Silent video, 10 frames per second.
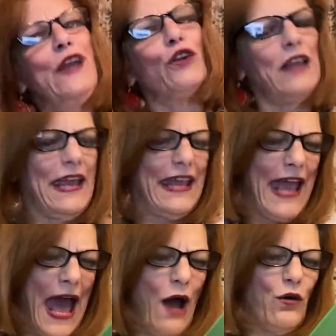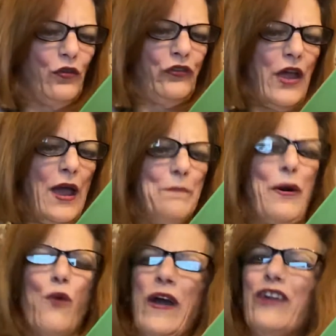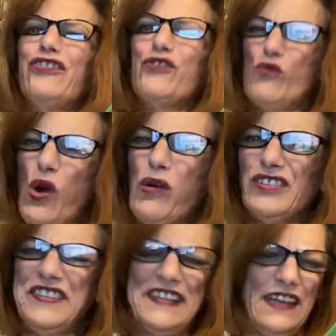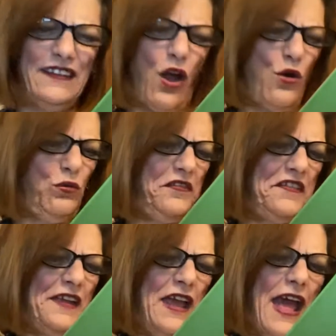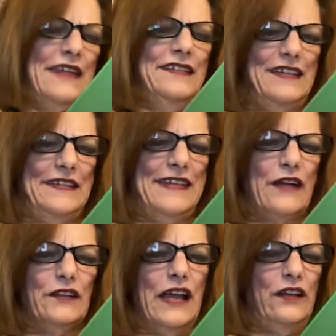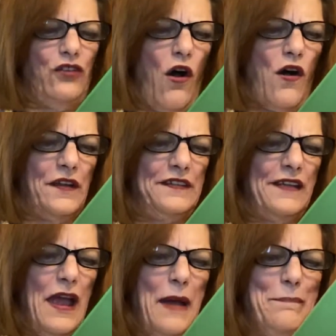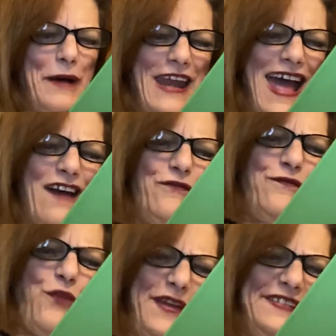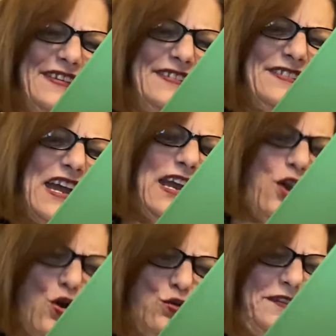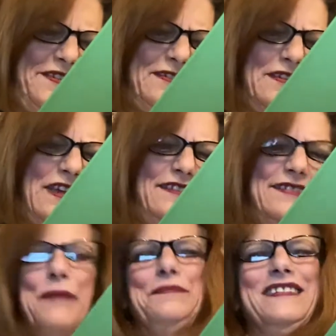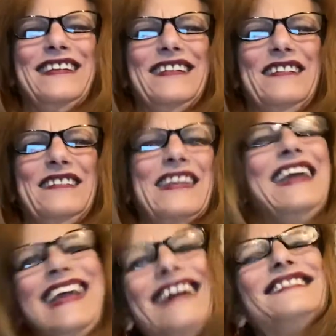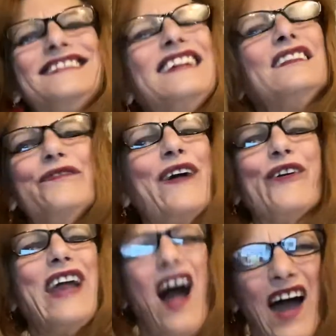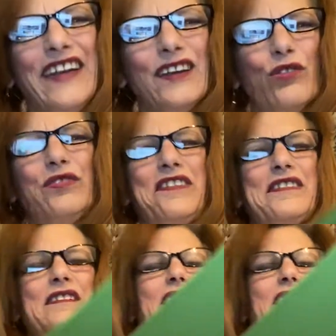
are like cows, but wear squirrel skin coats and sit down like dogs, but have voices like goats, excepting they can't sing the very high notes.